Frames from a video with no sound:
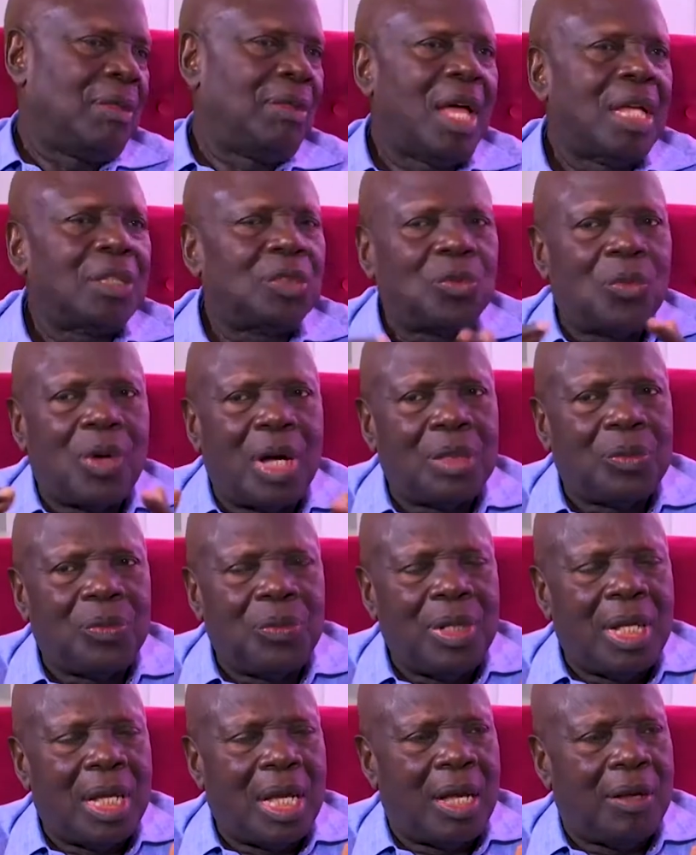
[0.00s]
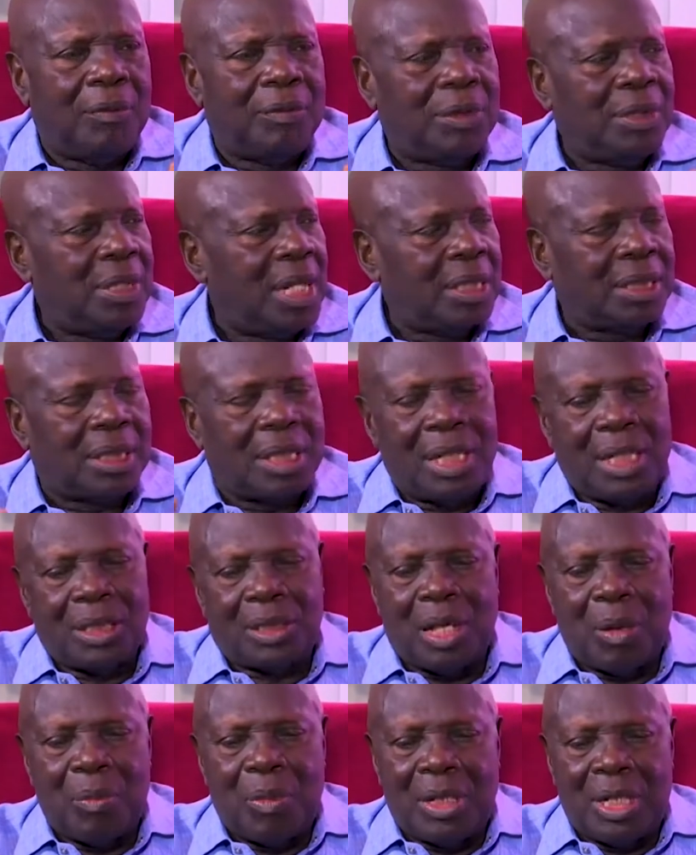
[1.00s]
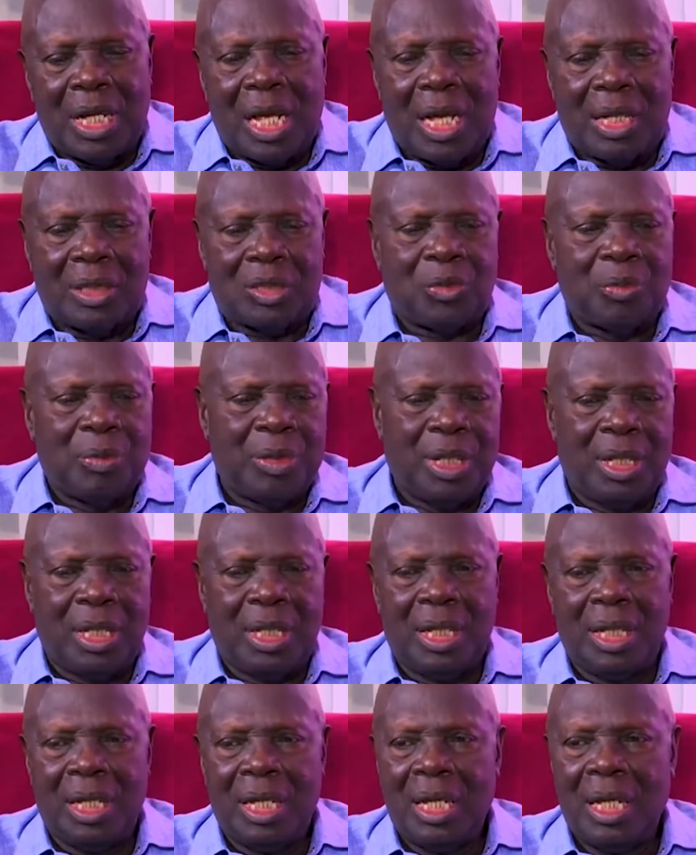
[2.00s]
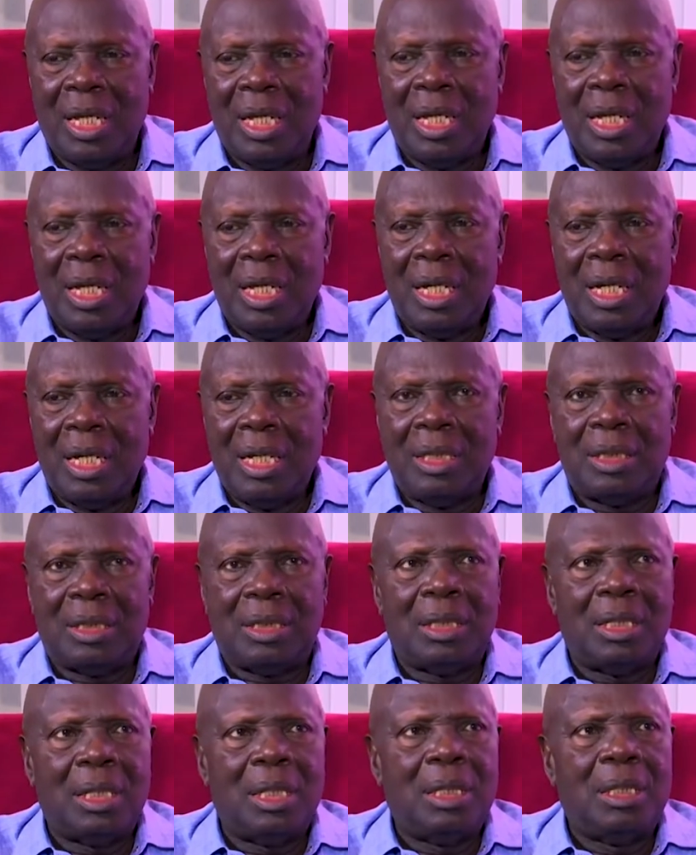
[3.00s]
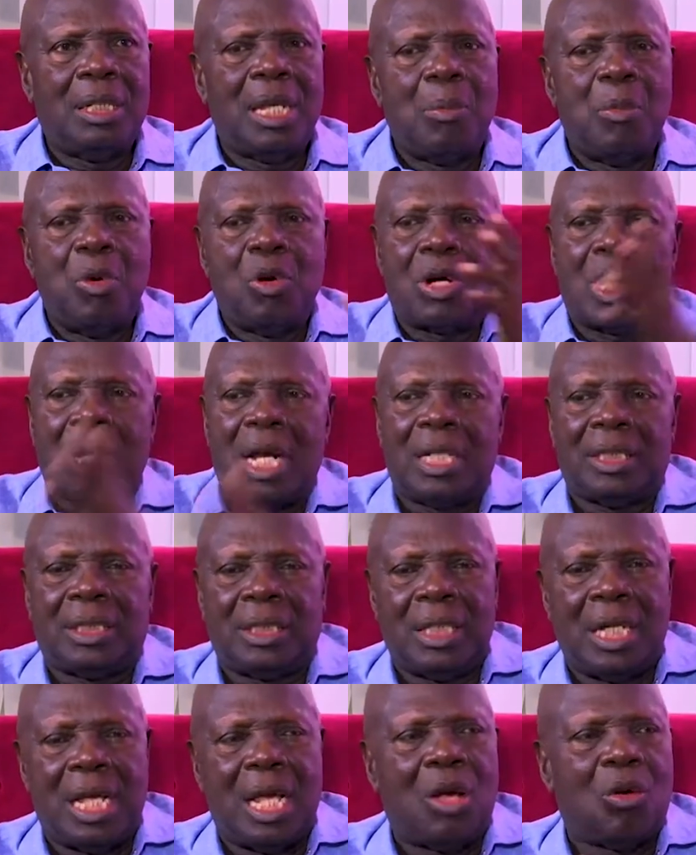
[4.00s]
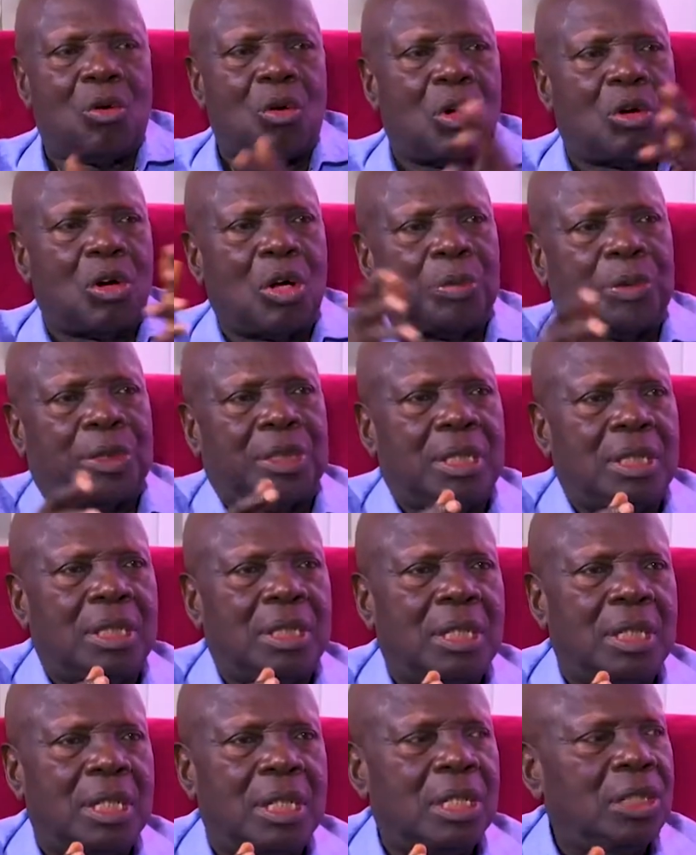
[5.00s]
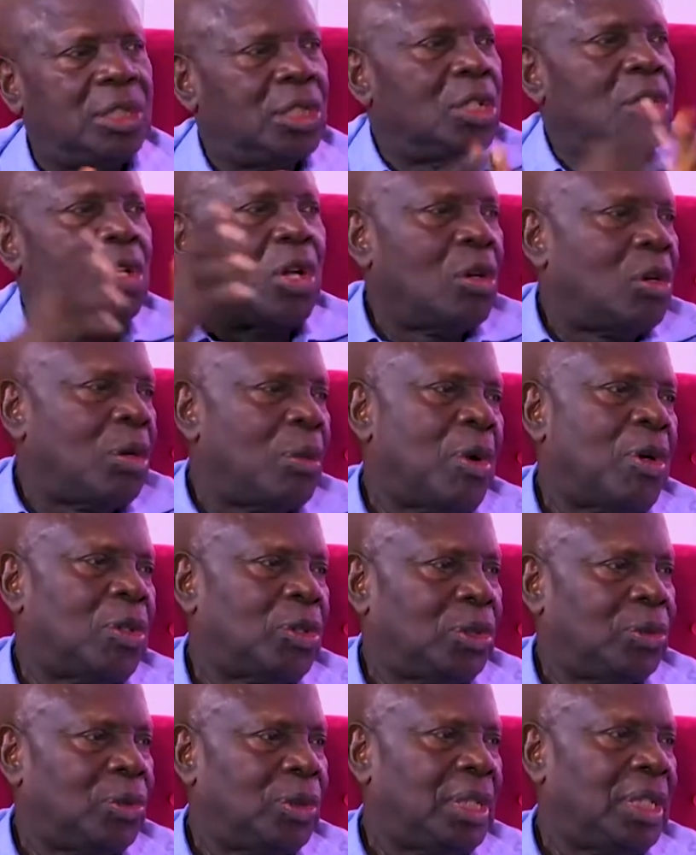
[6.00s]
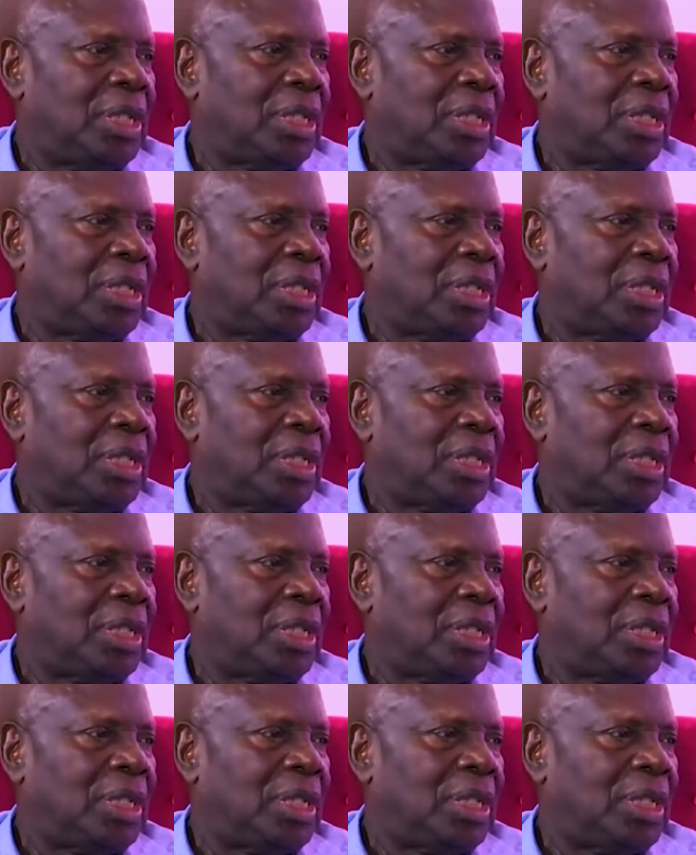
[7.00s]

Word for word: That's what we have. Yesterday somebody asked me, is democracy and corruption synonymous with